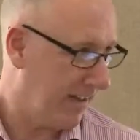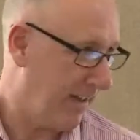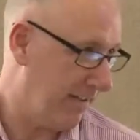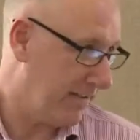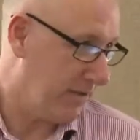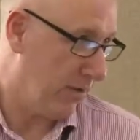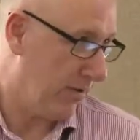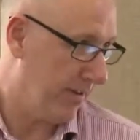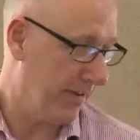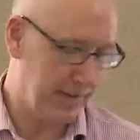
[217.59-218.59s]

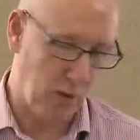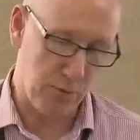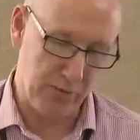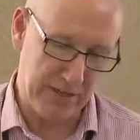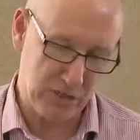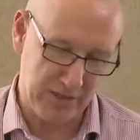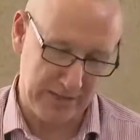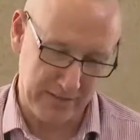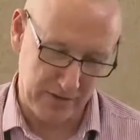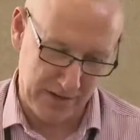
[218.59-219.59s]

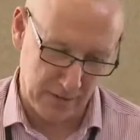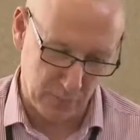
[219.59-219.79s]
operationally in the real